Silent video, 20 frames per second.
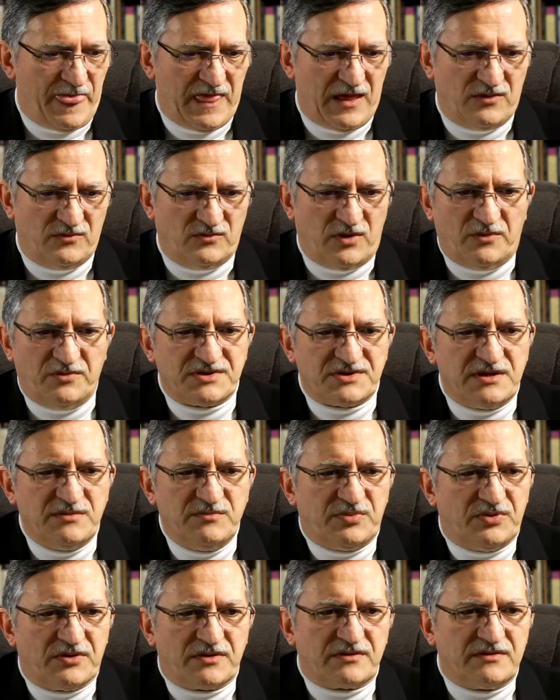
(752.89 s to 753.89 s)
What was
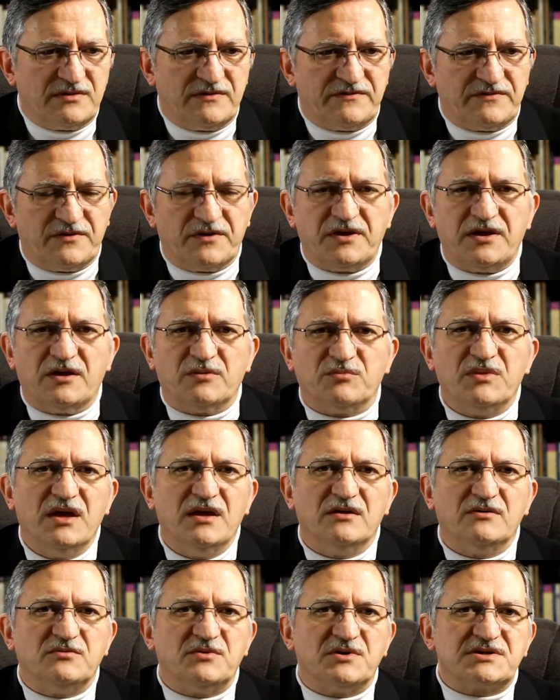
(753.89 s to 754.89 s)
important for him?
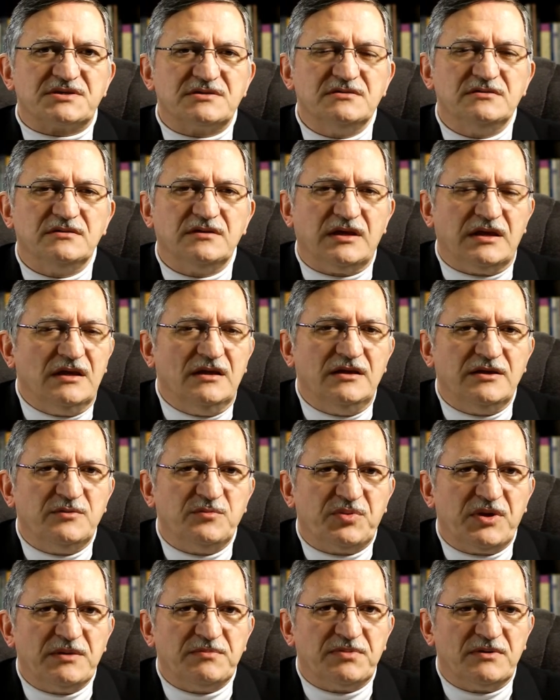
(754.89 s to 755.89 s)
Was healing
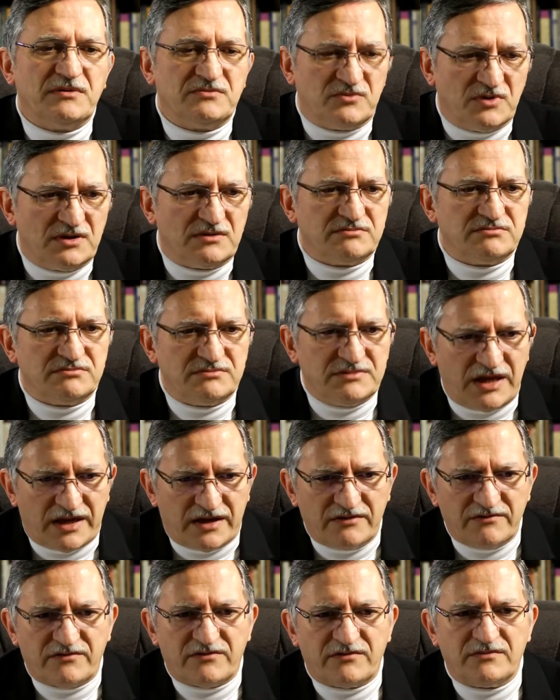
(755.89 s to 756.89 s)
people? Well,
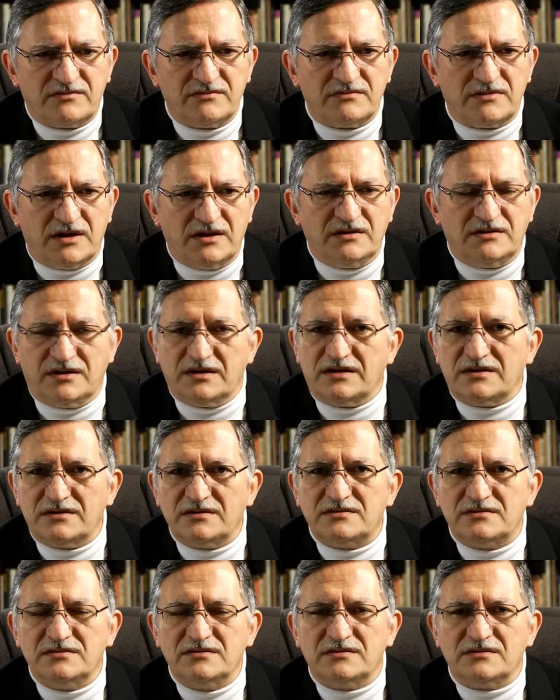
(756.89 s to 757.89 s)
yes, he
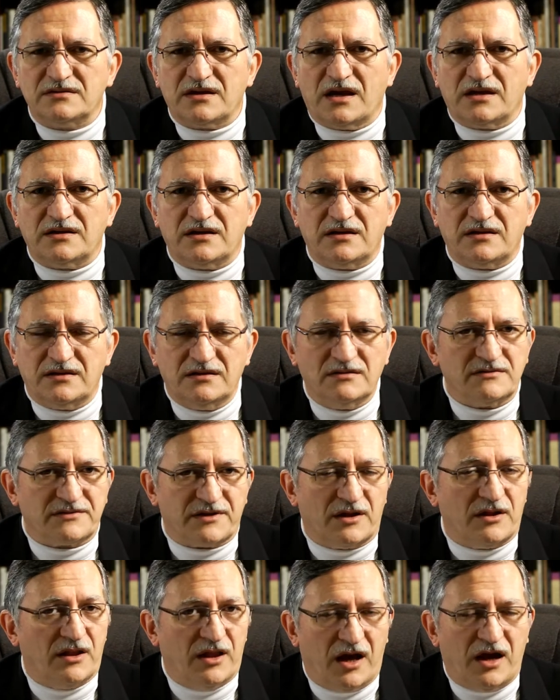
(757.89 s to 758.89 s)
did. And he healed a
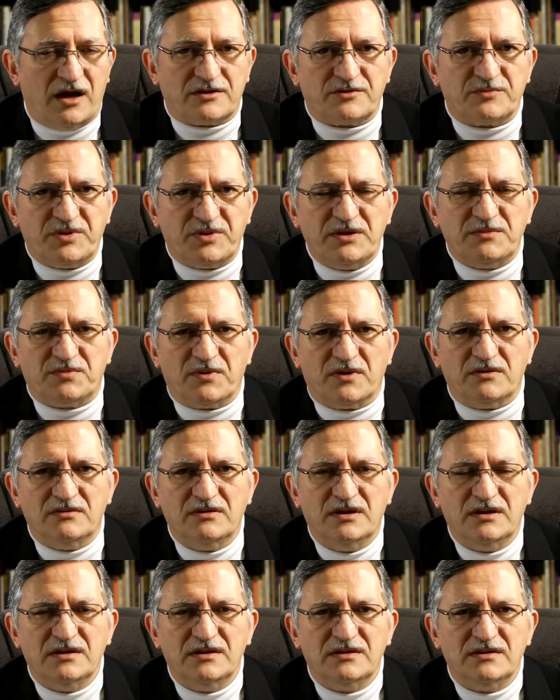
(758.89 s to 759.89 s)
lot of people.
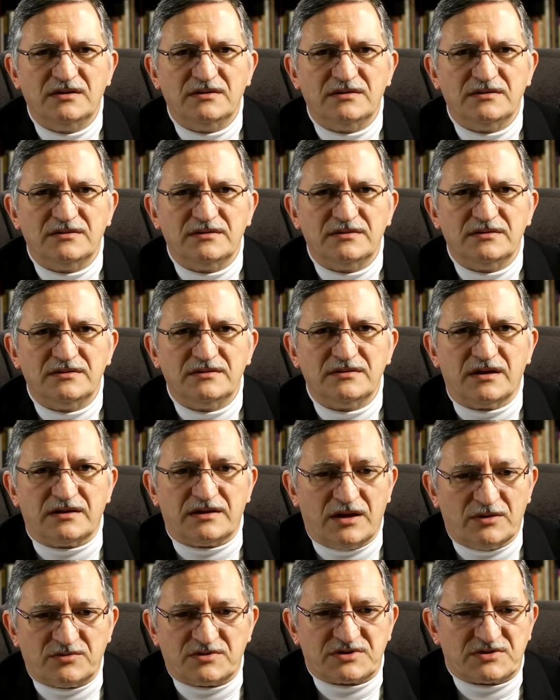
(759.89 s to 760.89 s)
And
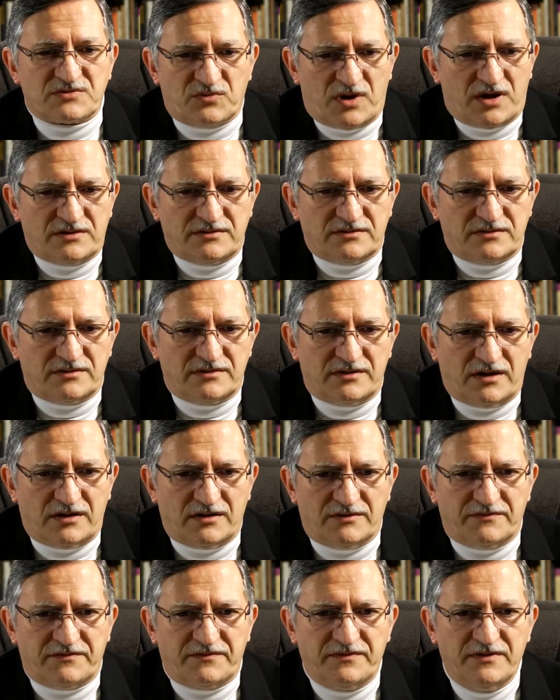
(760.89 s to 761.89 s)
that was one
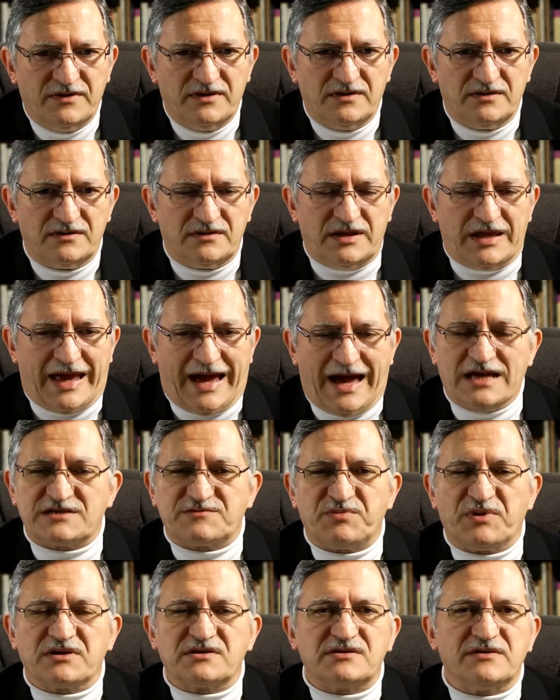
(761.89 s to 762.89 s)
of the
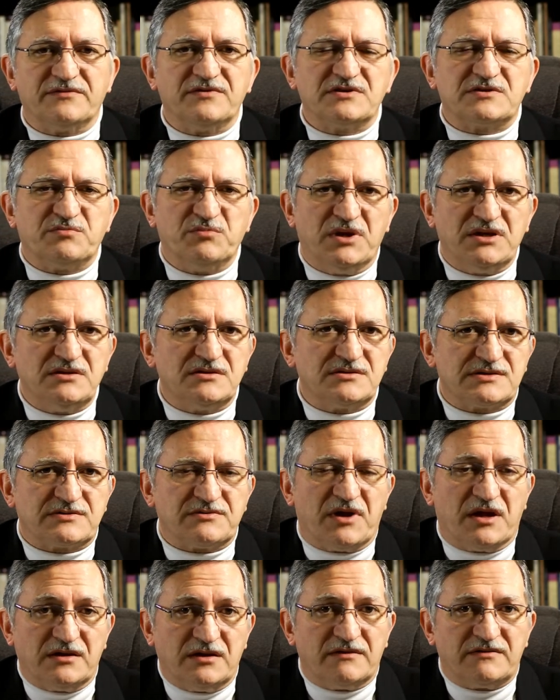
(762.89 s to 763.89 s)
aspects of his
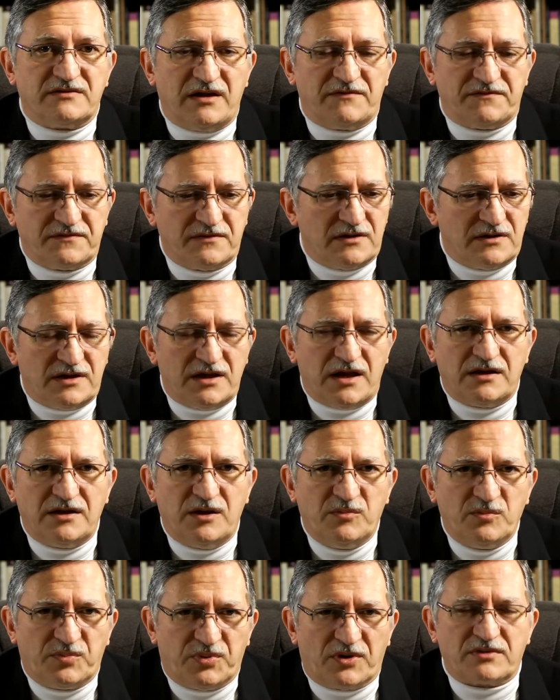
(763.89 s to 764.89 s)
ministry. And definitely an
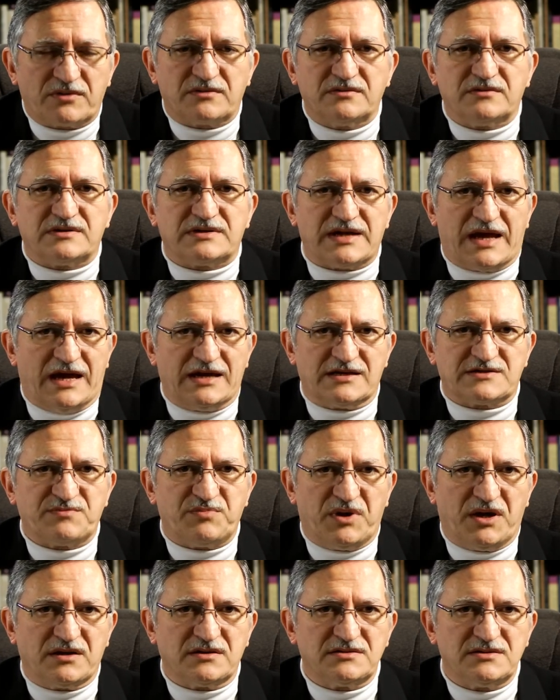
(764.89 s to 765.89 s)
important
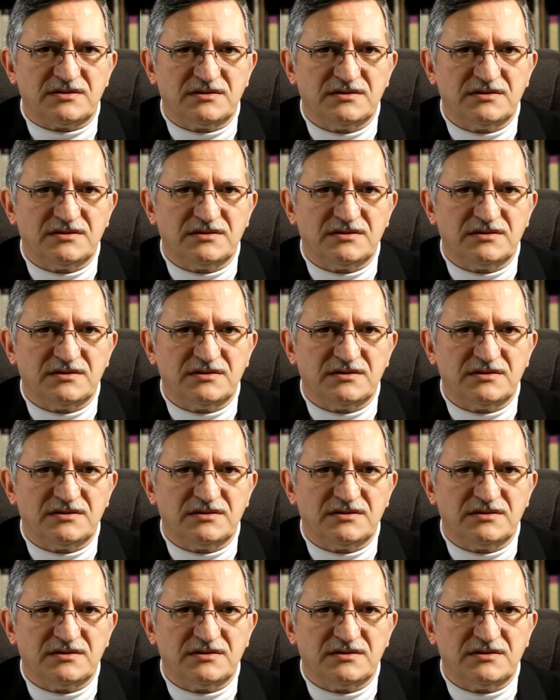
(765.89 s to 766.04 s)
aspect.